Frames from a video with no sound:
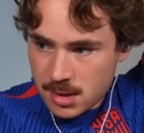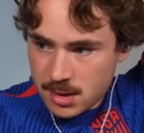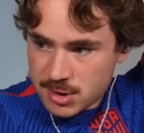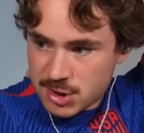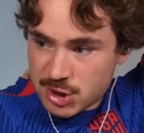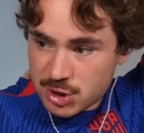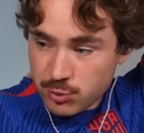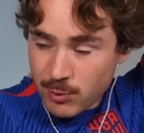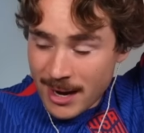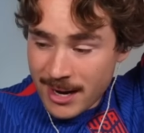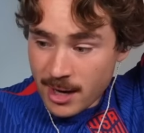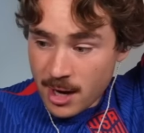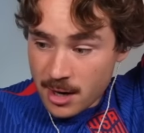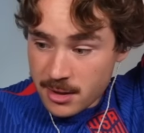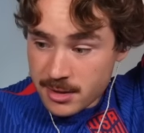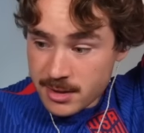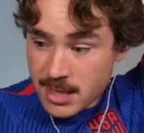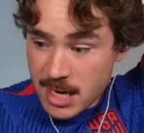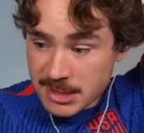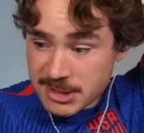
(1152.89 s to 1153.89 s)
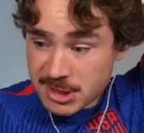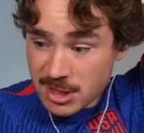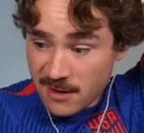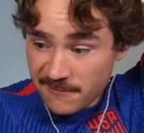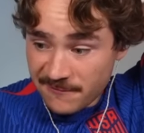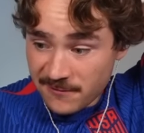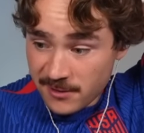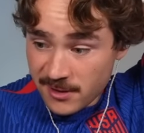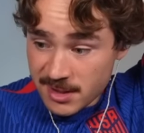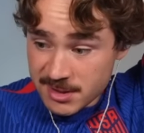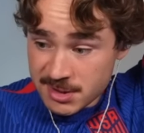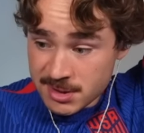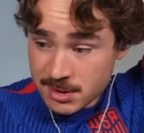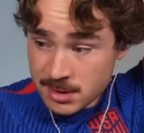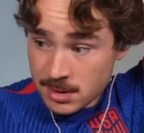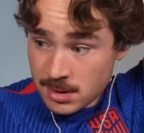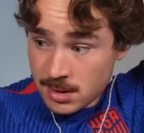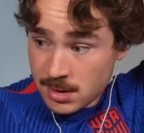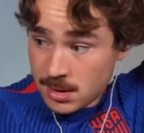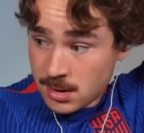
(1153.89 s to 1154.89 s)
Sweating our nuts off for this.
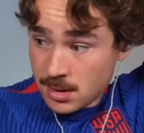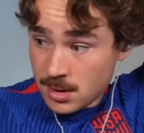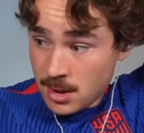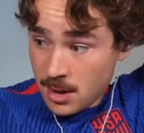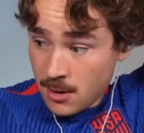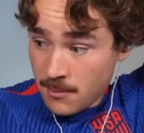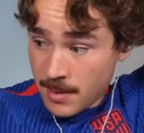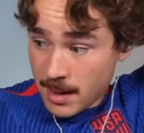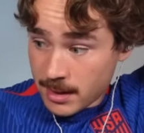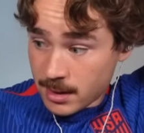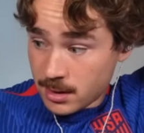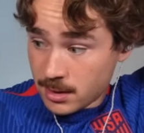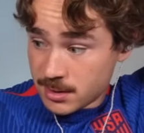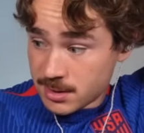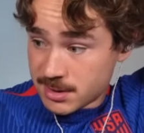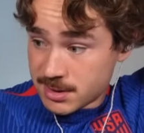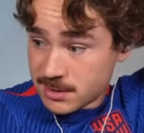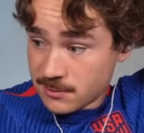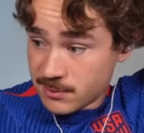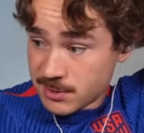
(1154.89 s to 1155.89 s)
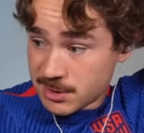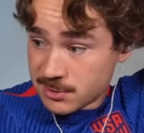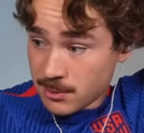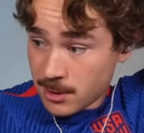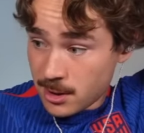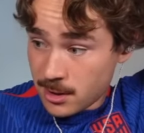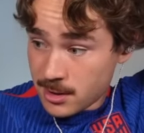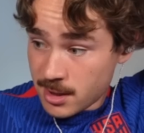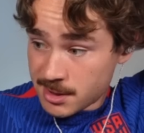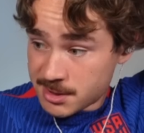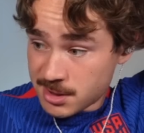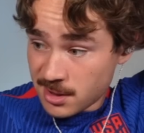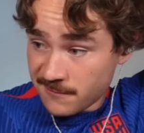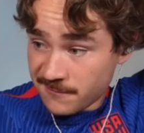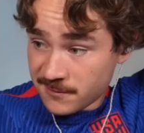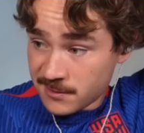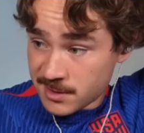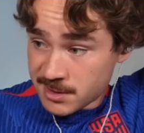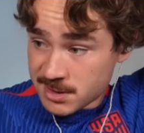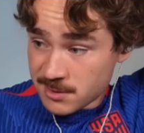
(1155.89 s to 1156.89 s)
Oh my goodness, did we sweat our nuts off
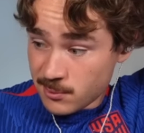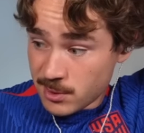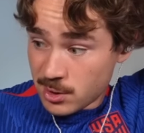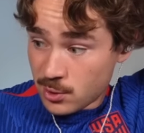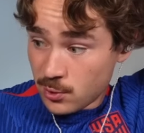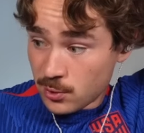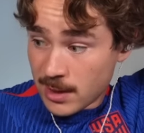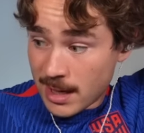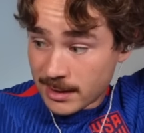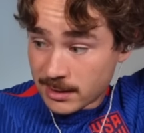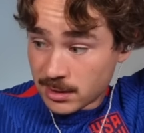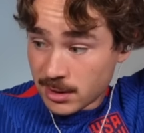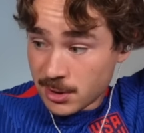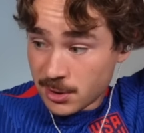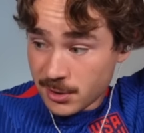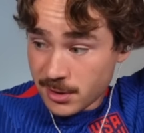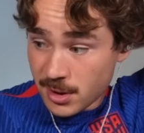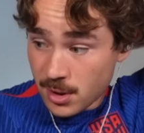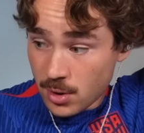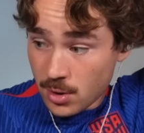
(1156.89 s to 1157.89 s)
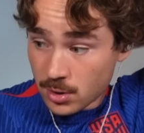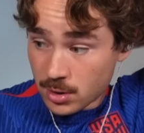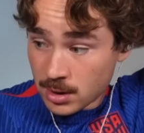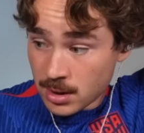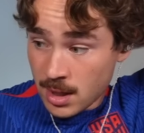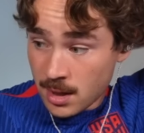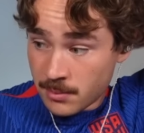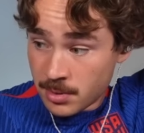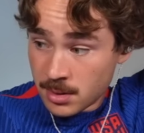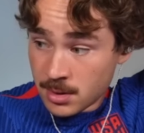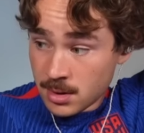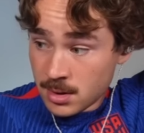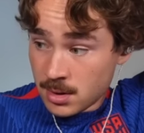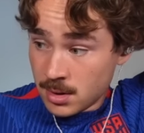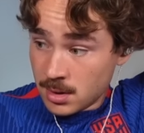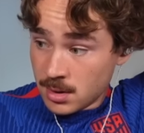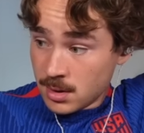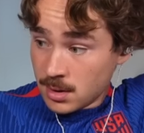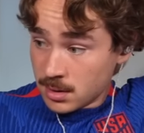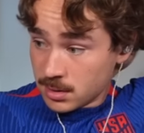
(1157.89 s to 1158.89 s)
for this? And we gulagged literally the whole club.
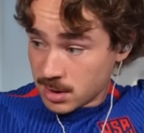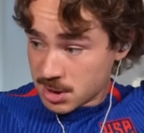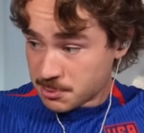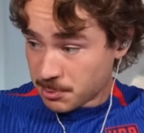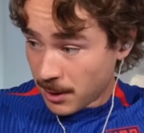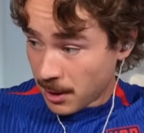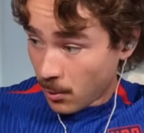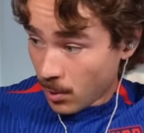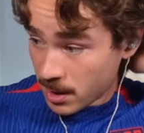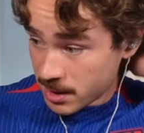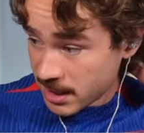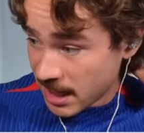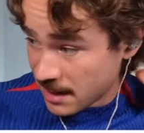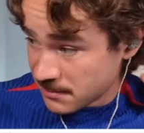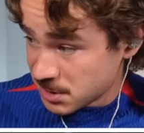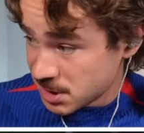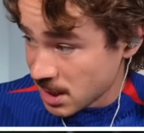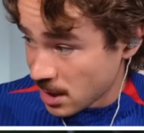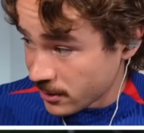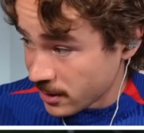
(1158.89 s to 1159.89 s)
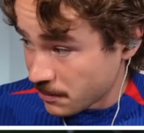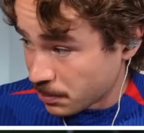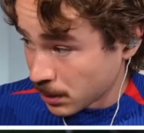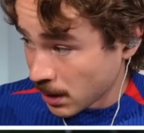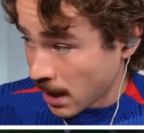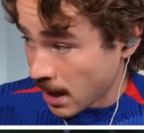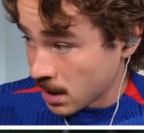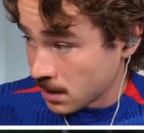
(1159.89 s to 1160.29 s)
Let's play one game, see how they play,